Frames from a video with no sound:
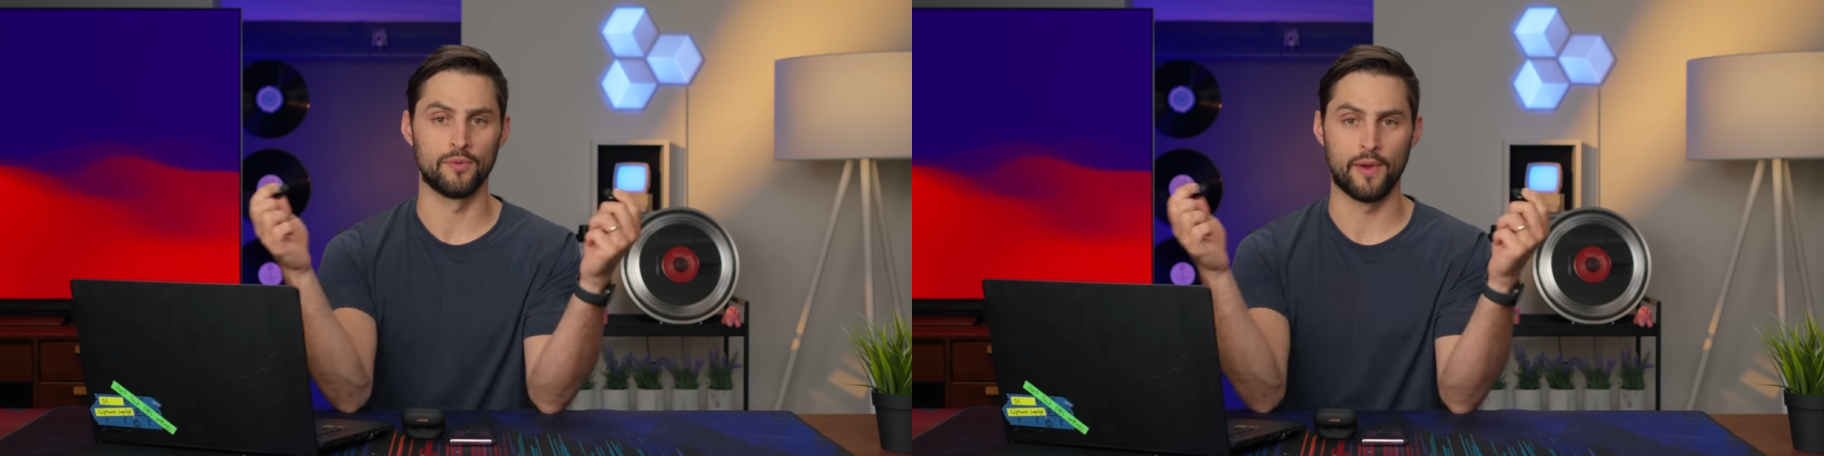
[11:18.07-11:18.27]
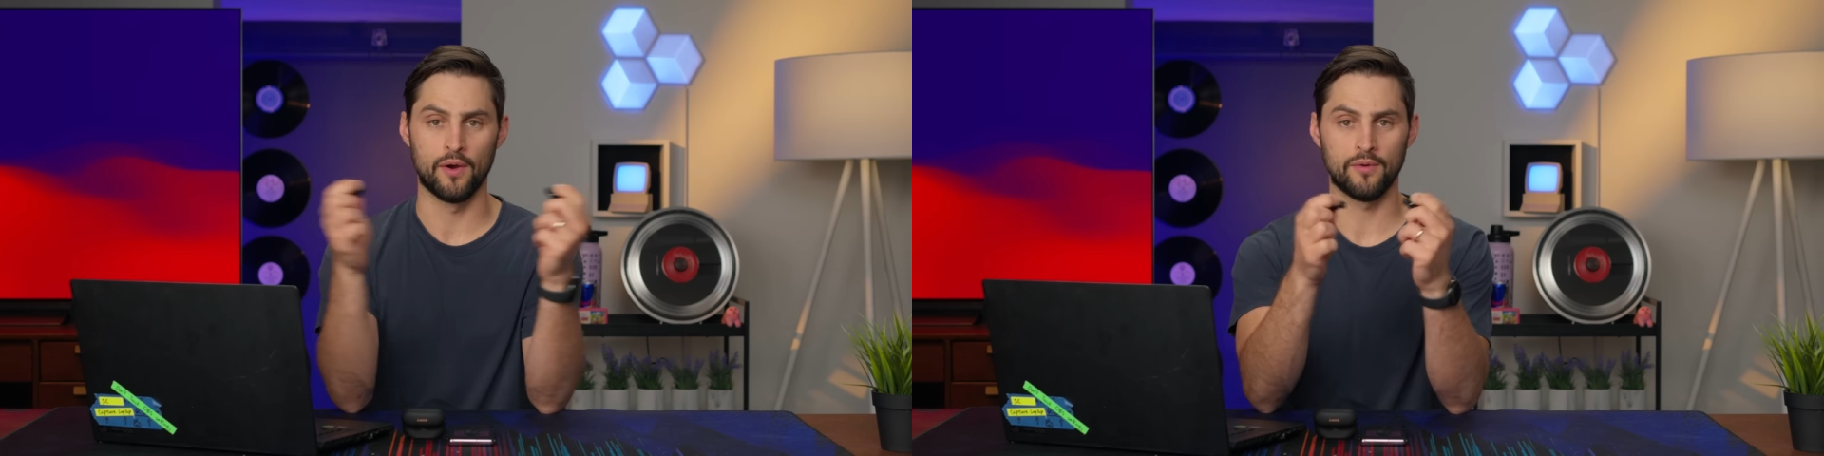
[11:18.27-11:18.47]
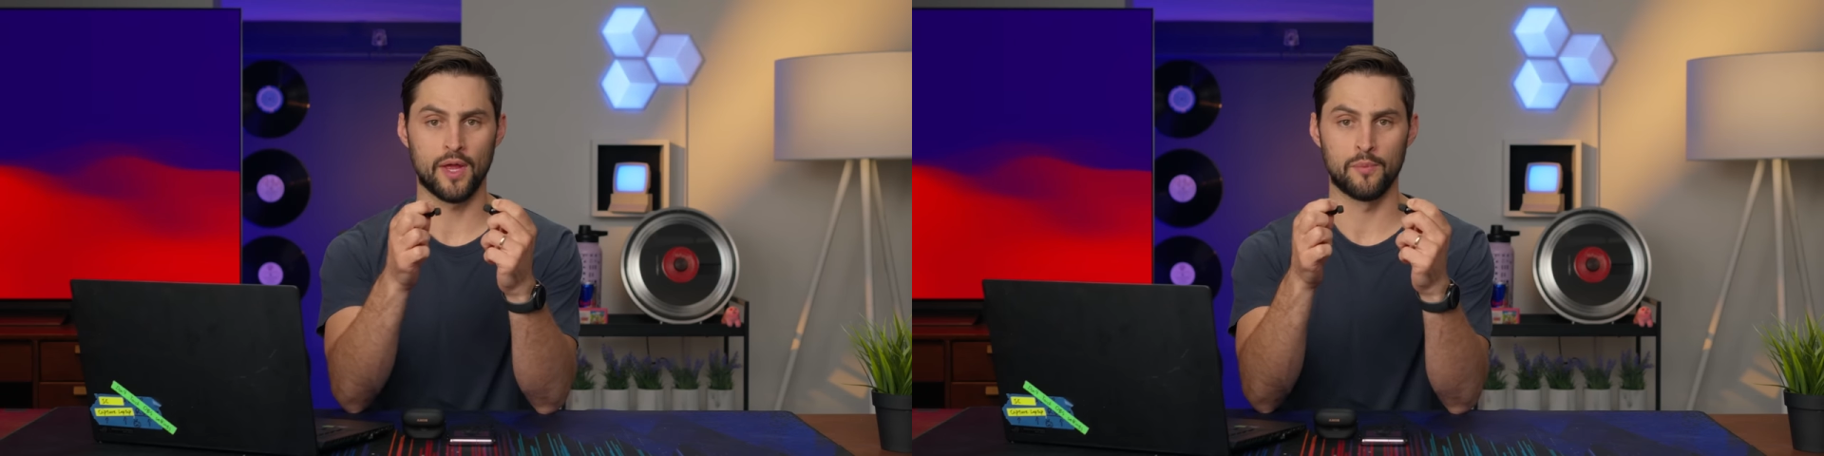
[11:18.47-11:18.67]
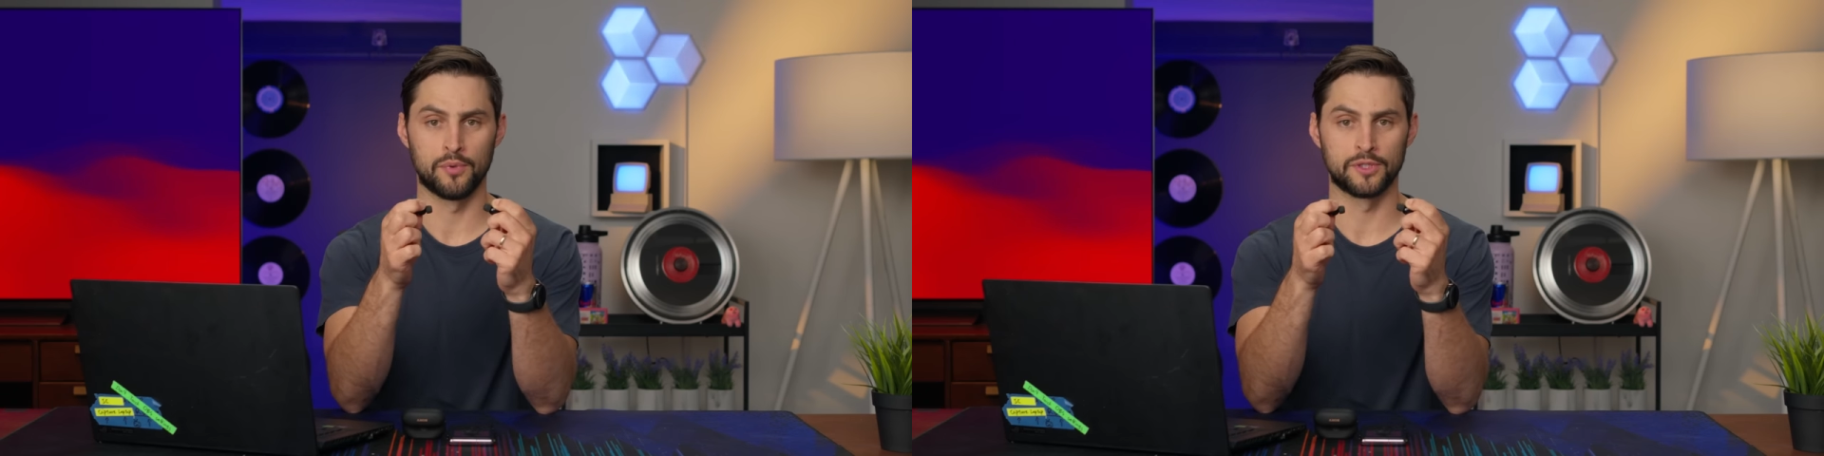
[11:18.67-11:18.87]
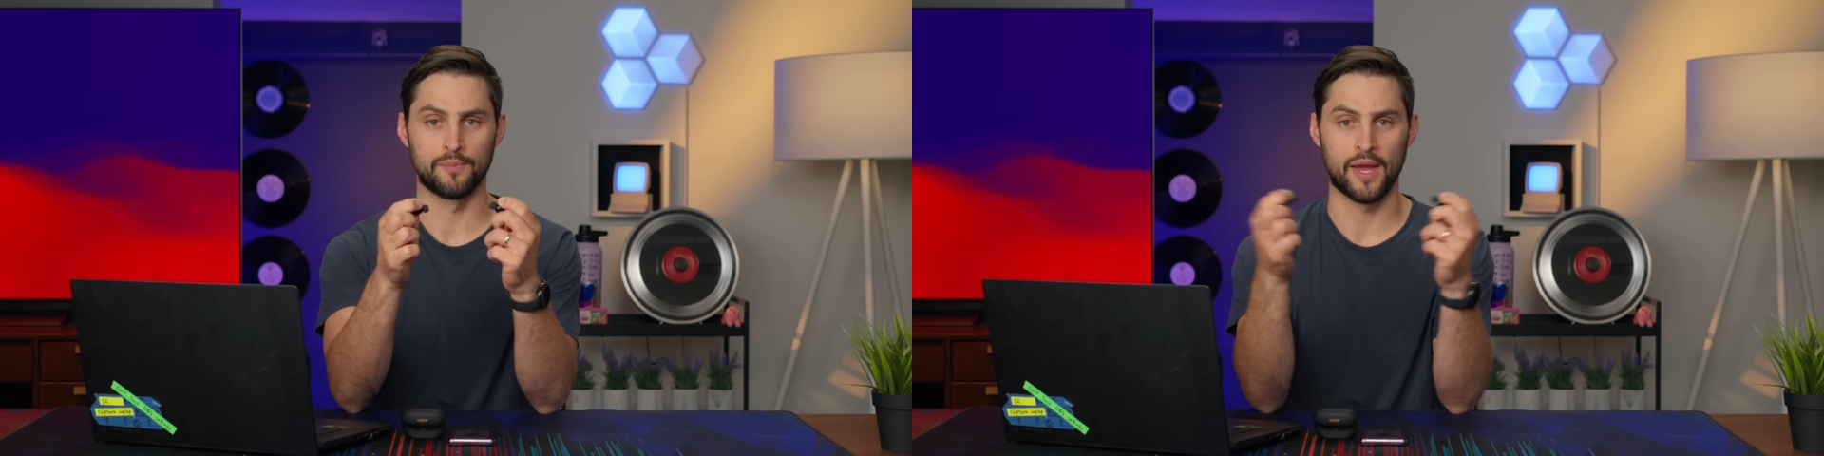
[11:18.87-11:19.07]
them out and
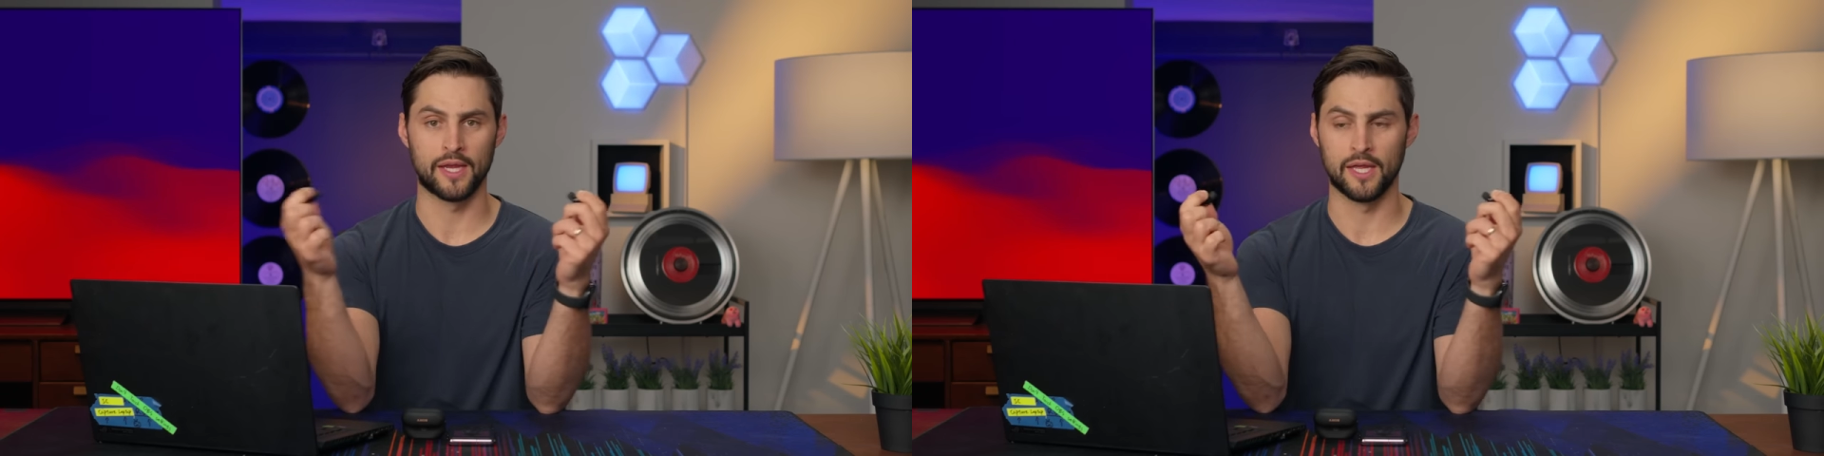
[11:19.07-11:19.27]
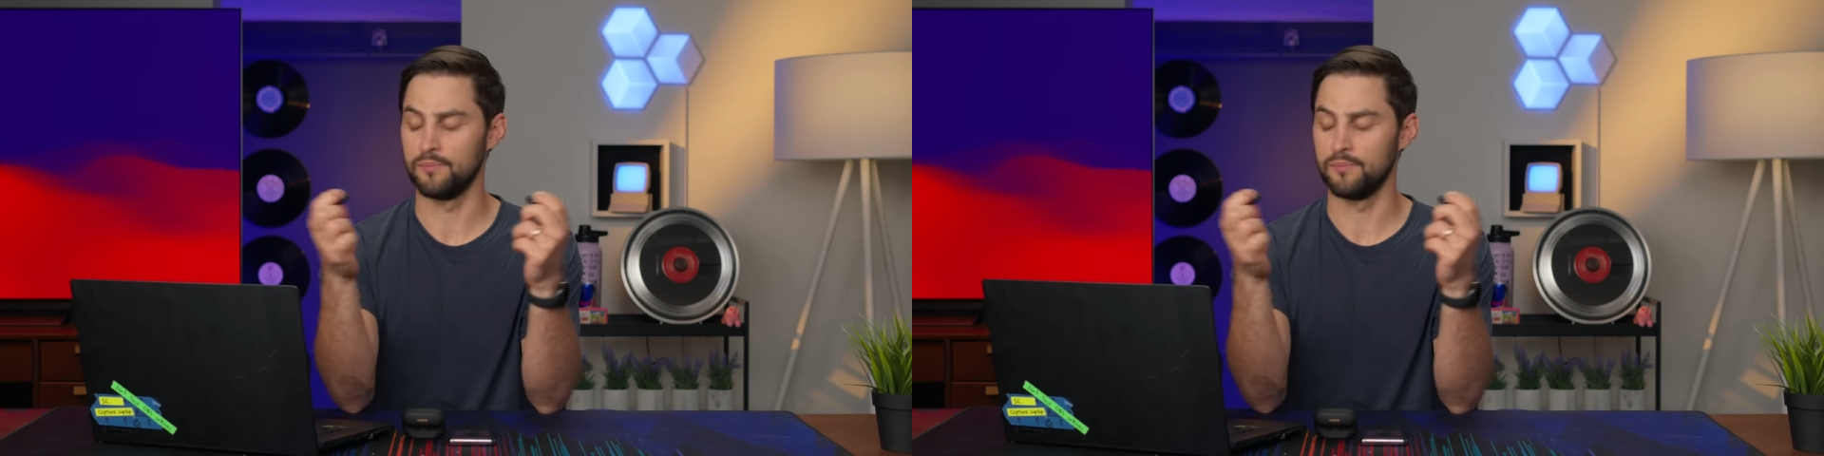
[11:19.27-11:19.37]
put them back